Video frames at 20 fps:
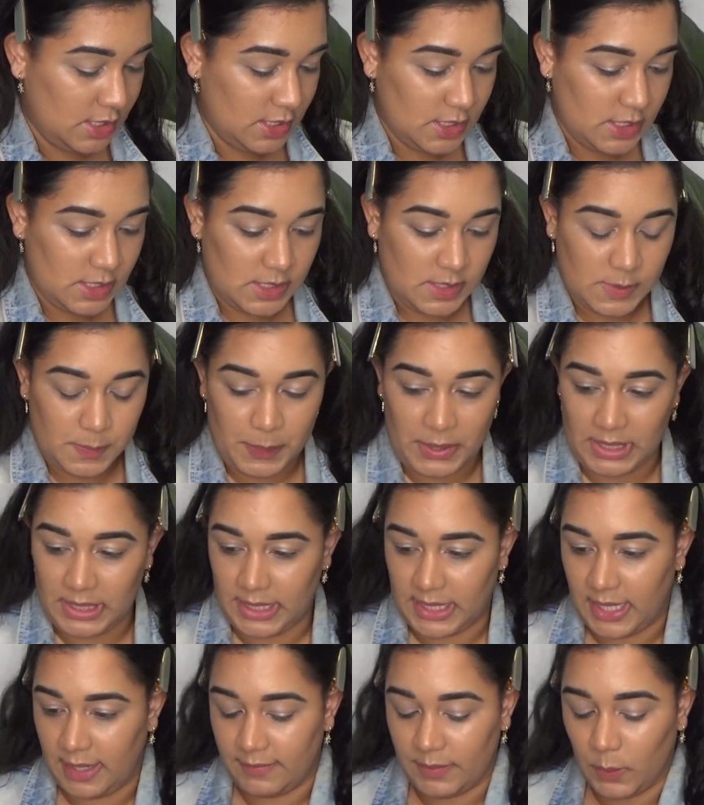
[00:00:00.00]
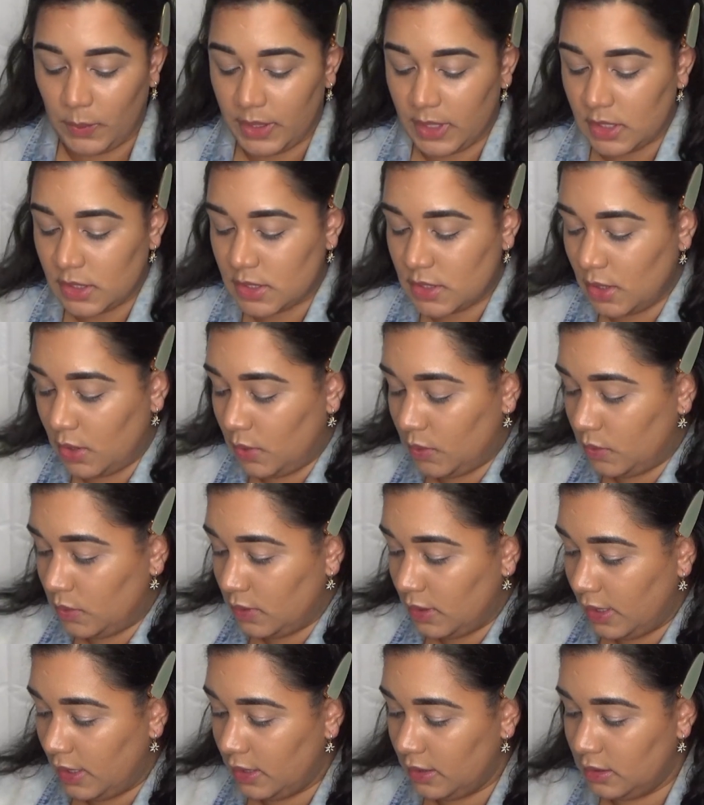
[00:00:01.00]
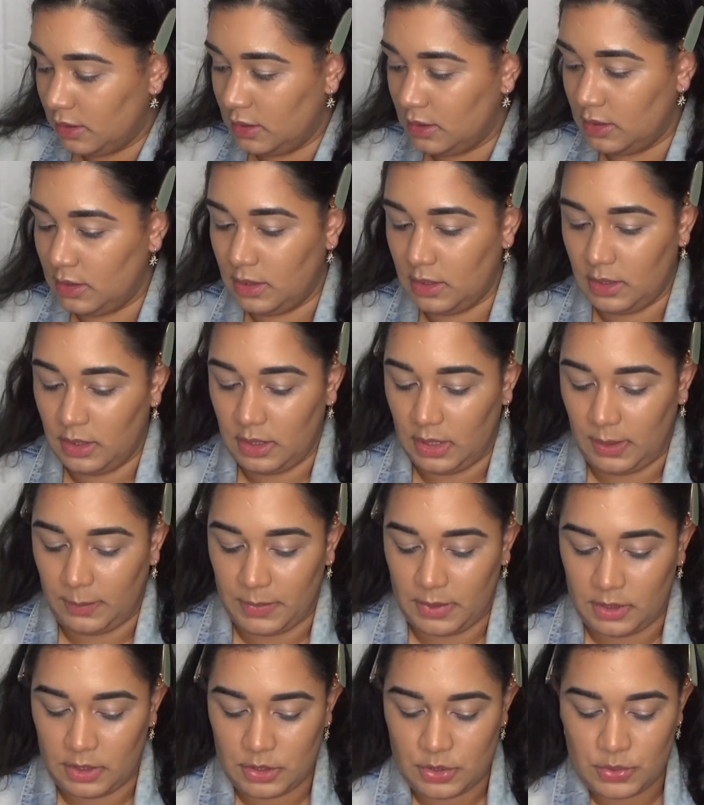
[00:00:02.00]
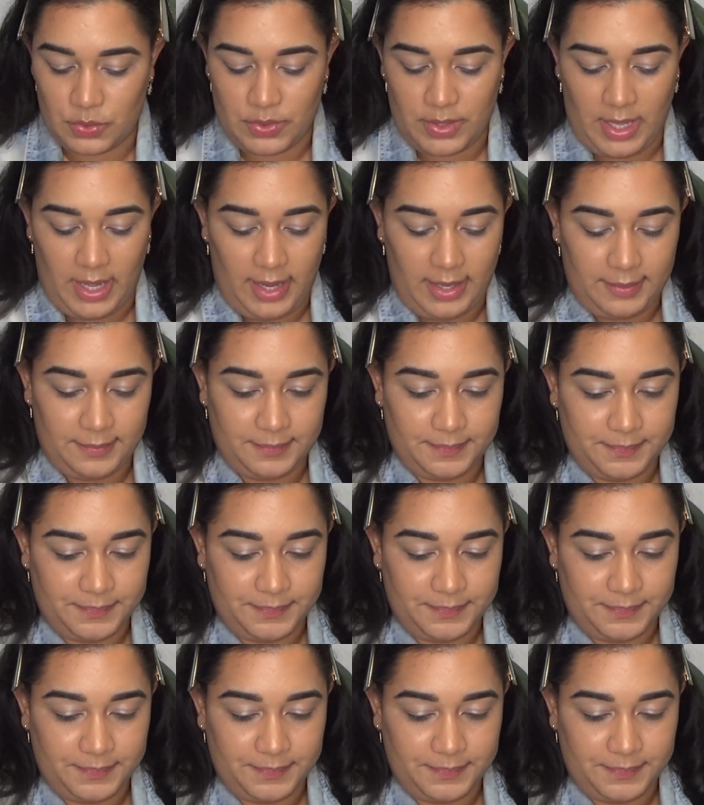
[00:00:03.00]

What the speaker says: spilling everywhere, so I'm gonna do that.